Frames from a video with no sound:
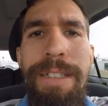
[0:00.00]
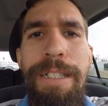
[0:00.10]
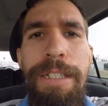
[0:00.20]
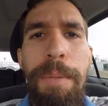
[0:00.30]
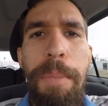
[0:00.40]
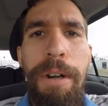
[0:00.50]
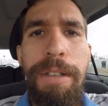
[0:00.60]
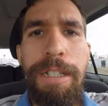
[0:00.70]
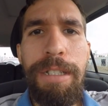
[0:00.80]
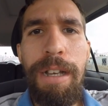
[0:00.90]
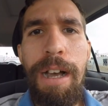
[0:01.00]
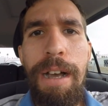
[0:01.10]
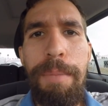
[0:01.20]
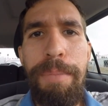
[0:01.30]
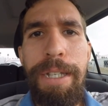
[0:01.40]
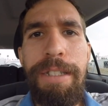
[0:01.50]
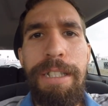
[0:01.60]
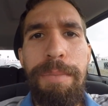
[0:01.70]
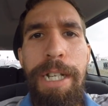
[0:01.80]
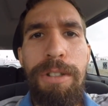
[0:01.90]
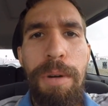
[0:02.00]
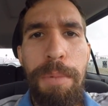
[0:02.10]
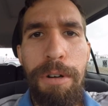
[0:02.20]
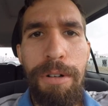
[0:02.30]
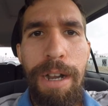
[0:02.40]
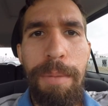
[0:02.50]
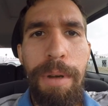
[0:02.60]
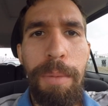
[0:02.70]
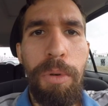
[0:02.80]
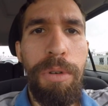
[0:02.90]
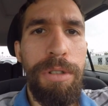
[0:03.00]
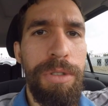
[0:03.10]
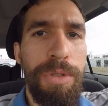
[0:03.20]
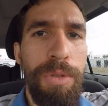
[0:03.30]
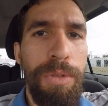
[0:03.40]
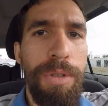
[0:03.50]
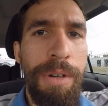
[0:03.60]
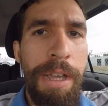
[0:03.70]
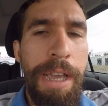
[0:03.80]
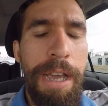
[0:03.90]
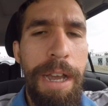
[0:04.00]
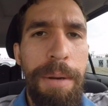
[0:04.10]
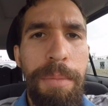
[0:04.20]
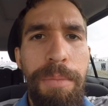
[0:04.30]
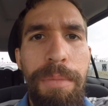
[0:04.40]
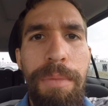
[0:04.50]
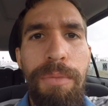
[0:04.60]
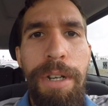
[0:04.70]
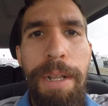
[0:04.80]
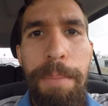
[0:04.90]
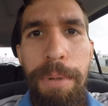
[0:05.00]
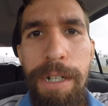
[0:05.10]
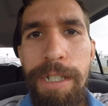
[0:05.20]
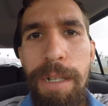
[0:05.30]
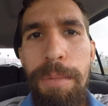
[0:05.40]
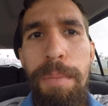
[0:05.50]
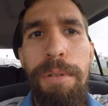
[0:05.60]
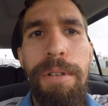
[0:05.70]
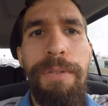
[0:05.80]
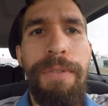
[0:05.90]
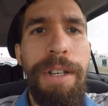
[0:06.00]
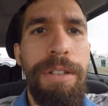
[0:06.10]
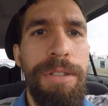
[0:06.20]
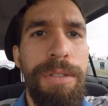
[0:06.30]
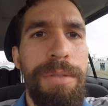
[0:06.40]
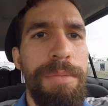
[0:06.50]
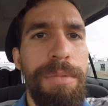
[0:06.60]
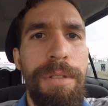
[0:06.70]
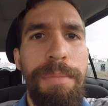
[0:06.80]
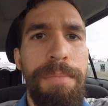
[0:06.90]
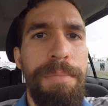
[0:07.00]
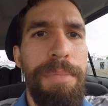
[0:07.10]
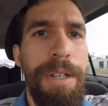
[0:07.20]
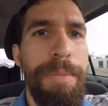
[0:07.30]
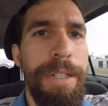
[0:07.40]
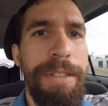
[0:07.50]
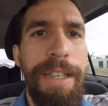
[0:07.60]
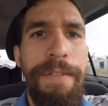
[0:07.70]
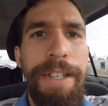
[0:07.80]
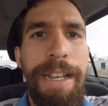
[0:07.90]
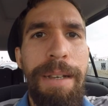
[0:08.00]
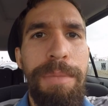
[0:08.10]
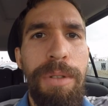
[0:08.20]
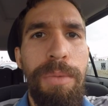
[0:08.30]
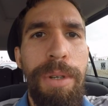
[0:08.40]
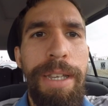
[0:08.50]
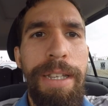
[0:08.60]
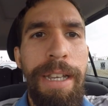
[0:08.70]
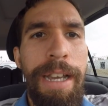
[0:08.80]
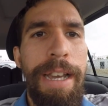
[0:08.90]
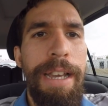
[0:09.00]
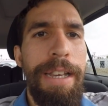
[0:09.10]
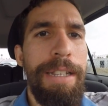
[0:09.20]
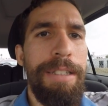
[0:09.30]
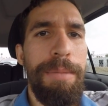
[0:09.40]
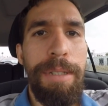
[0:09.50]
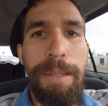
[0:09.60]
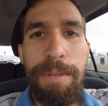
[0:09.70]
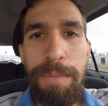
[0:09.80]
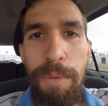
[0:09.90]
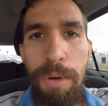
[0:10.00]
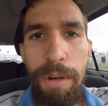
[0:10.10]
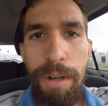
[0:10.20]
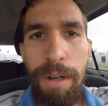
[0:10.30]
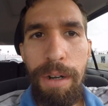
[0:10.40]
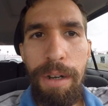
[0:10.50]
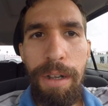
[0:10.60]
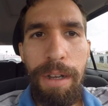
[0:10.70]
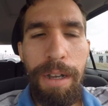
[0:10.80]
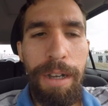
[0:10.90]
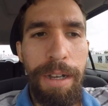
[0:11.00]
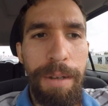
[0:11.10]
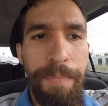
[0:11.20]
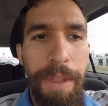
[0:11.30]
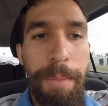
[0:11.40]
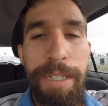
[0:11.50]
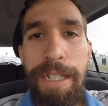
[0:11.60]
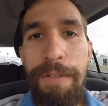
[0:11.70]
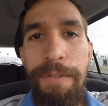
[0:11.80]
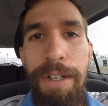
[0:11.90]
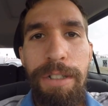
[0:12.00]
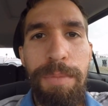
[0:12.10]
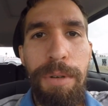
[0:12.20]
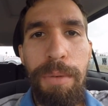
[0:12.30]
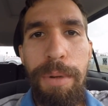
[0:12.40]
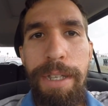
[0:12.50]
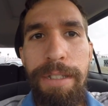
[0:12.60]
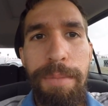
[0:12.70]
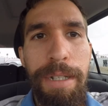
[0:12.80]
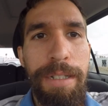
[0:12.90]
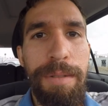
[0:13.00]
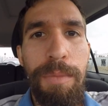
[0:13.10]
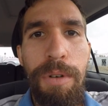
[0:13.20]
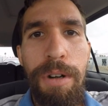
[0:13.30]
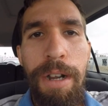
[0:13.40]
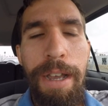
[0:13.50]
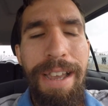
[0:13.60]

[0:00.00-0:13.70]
since I'm part of this business mentor program, I'm going to school, I'm reading books, I'm uploading videos pretty much 7 times a week, sometimes more. Seven videos per week, sometimes more.